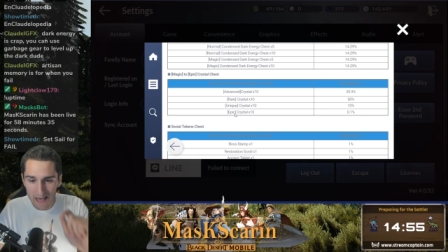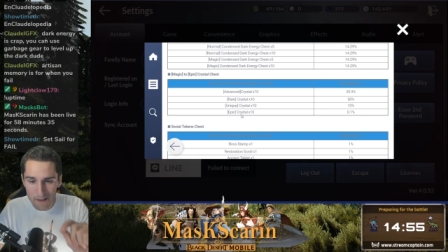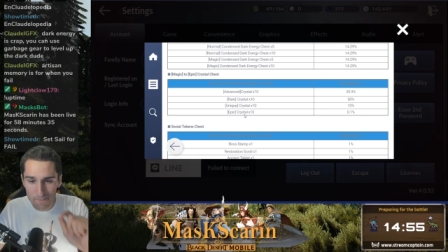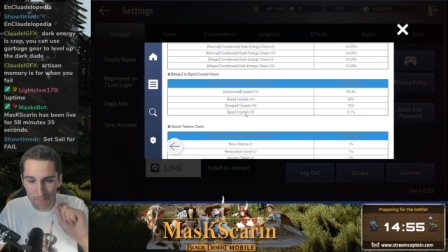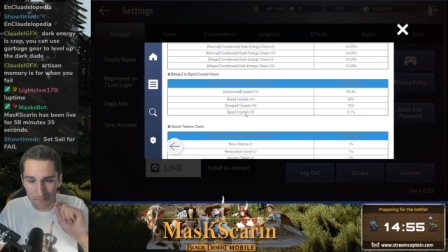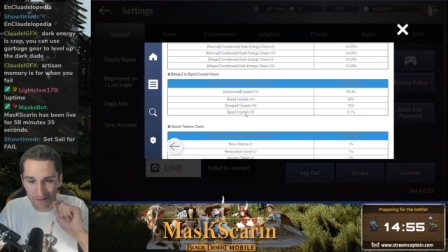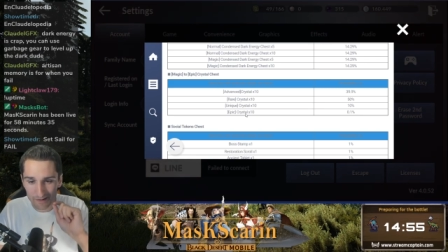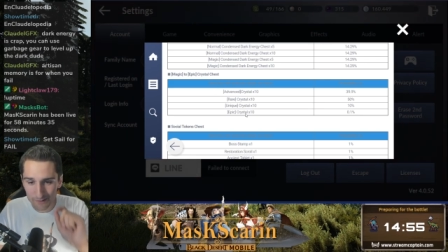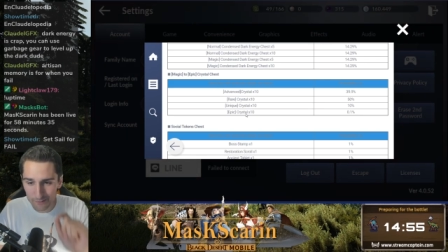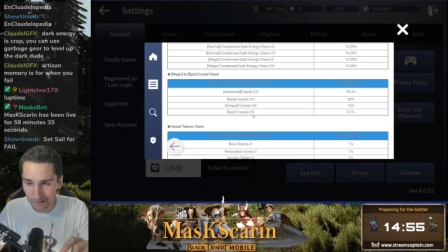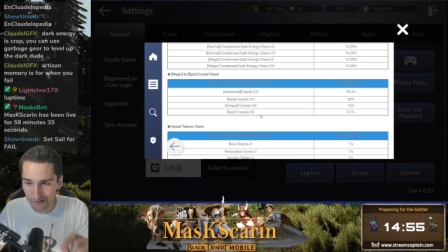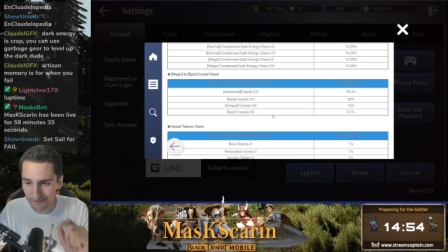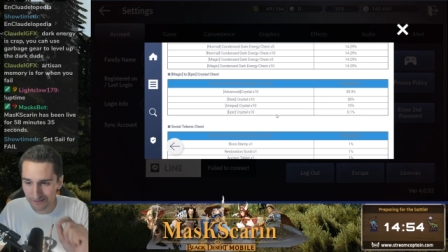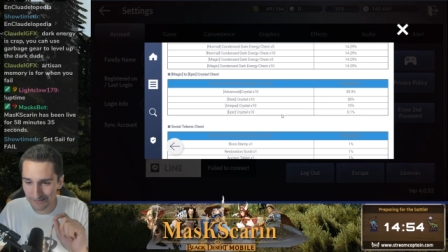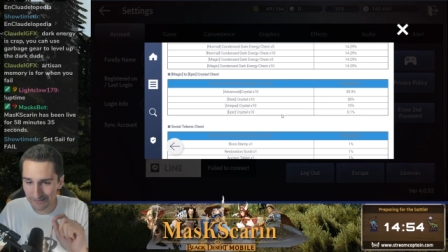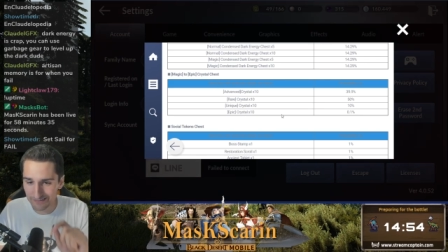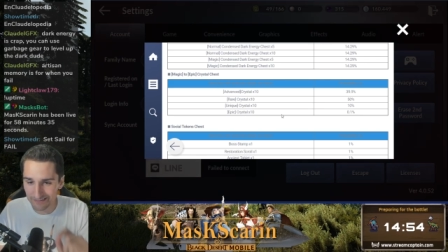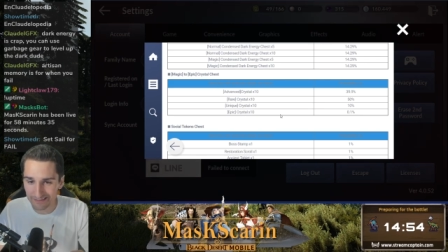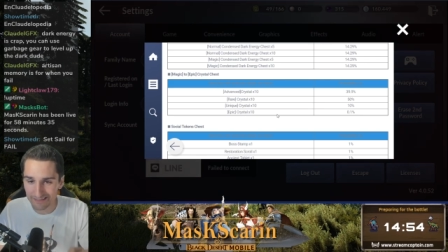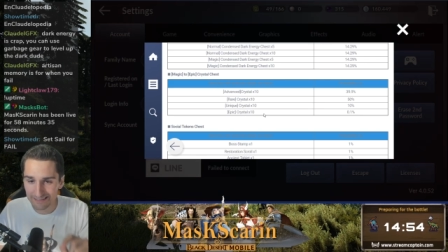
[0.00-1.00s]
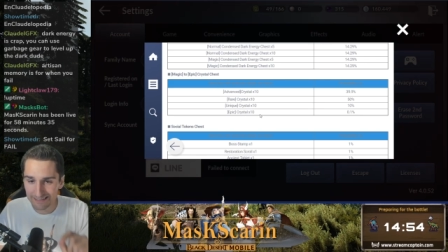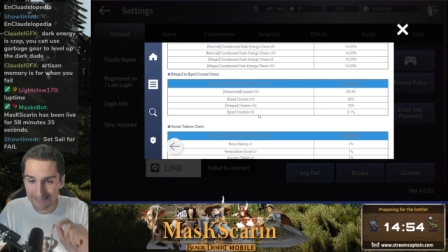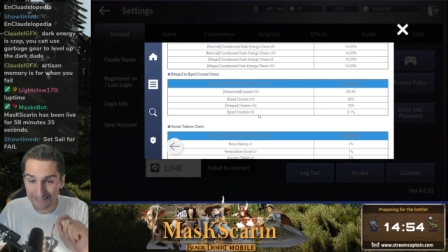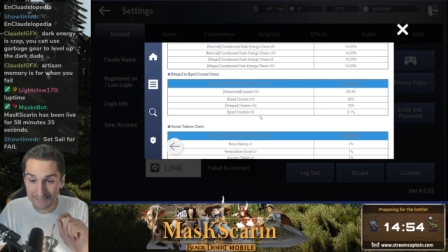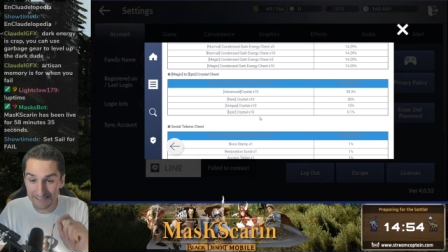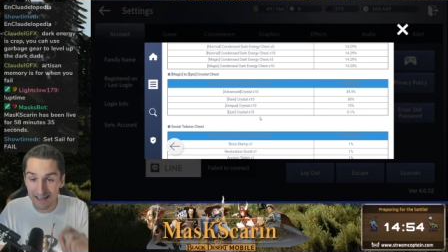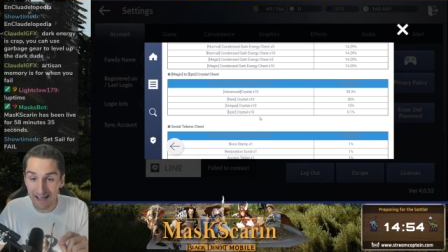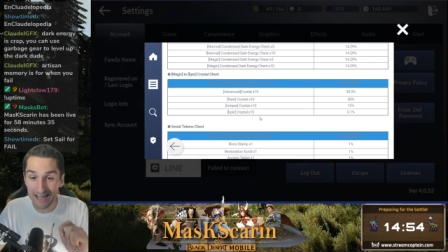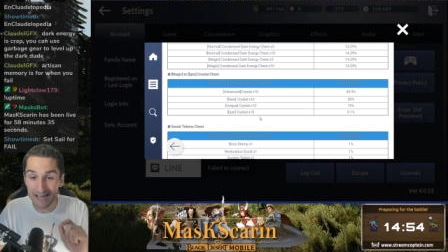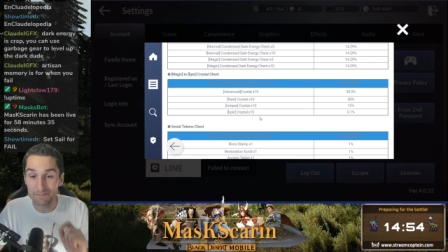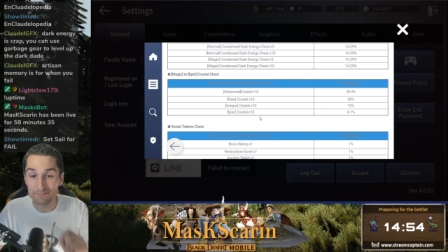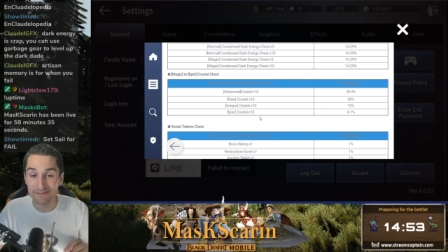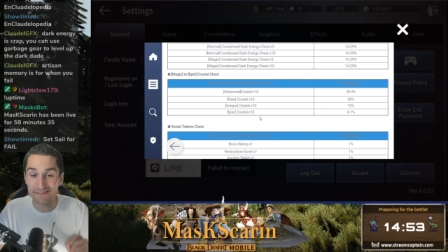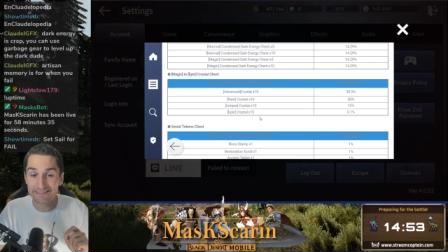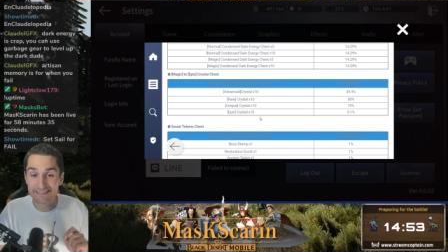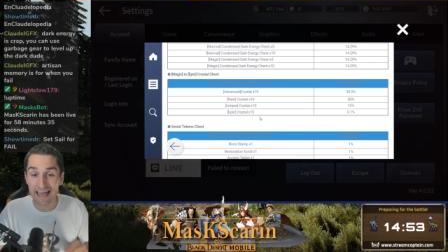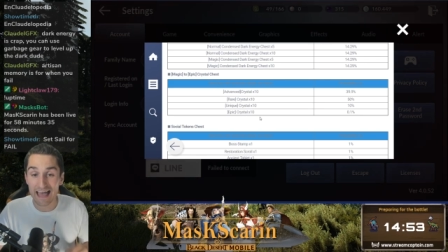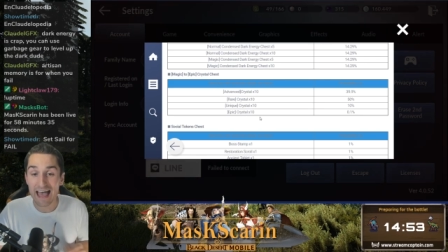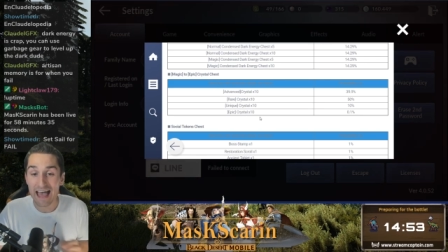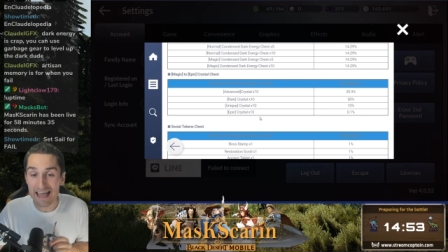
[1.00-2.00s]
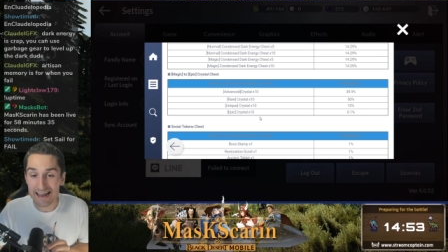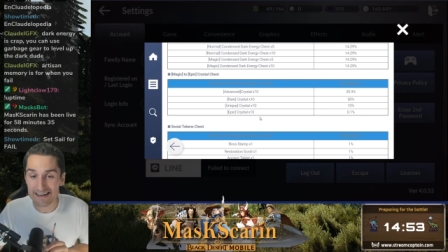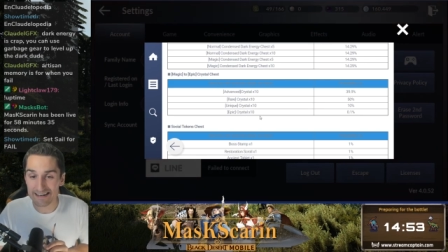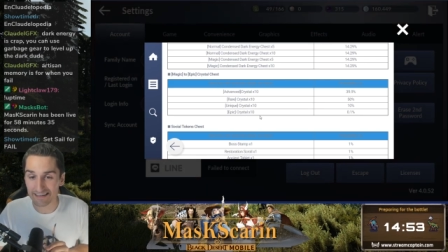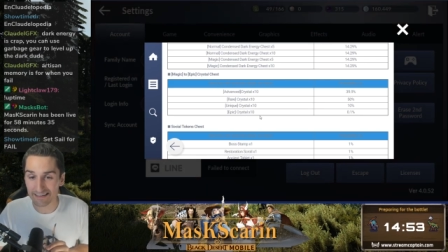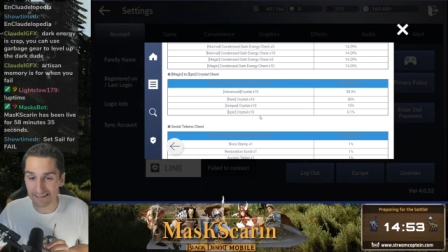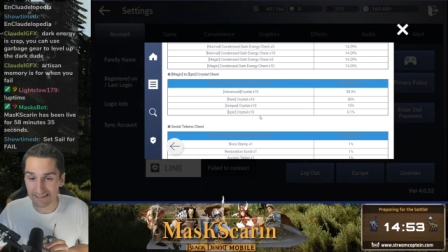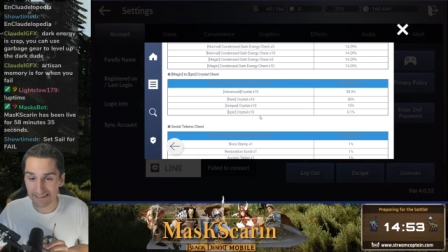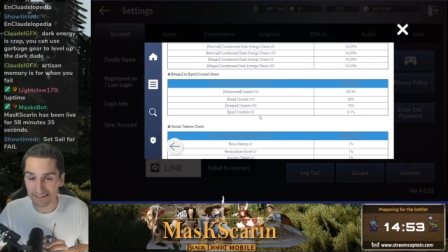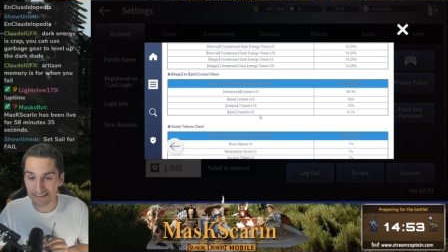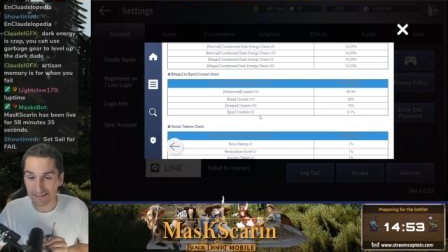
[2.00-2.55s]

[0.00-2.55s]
Epic Crystal times 10.